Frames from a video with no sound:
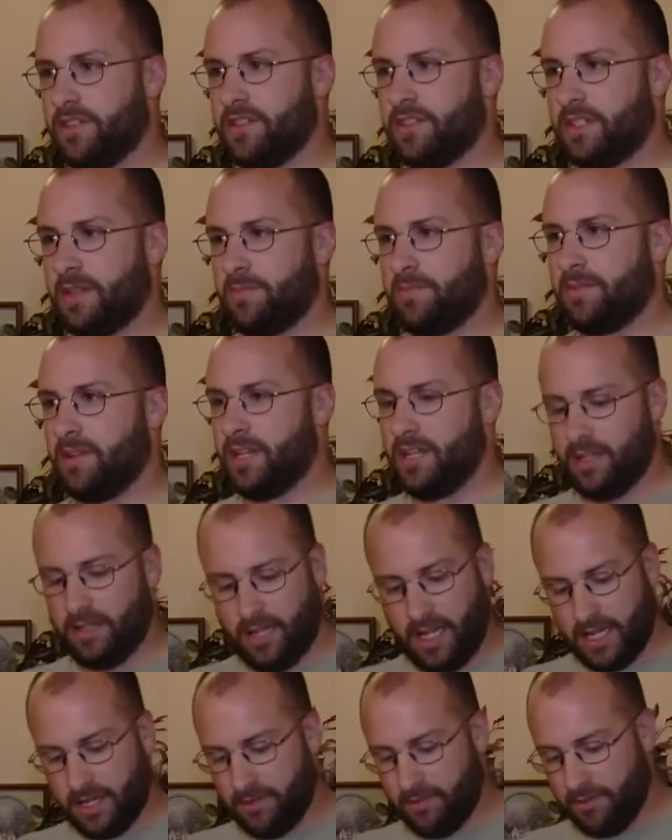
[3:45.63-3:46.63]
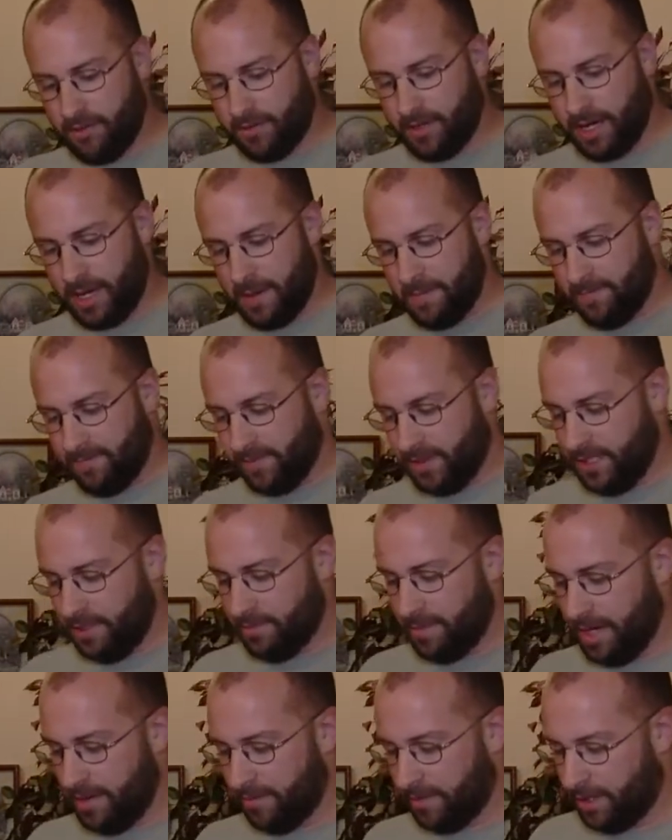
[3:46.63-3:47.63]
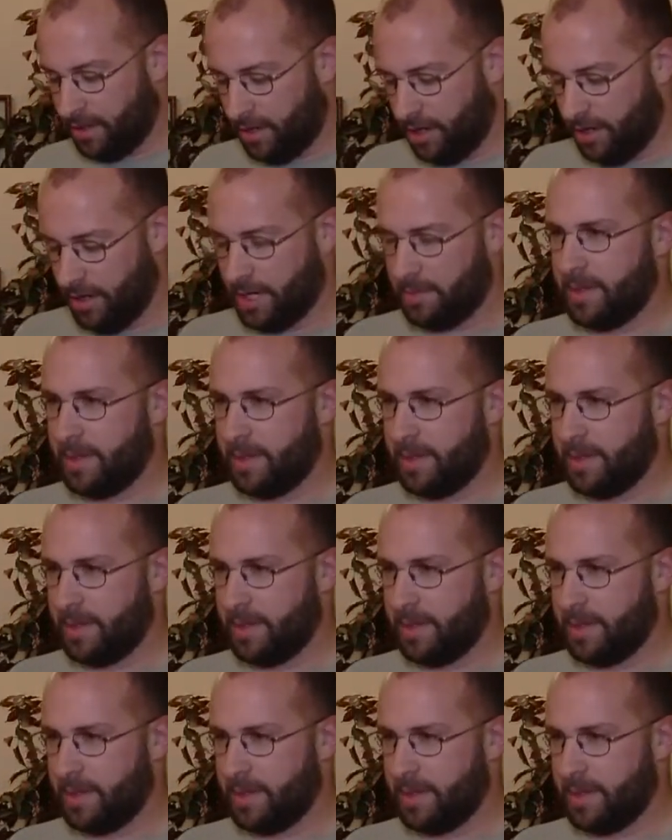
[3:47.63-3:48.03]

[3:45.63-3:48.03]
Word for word: This is a place, like, okay, you may recall,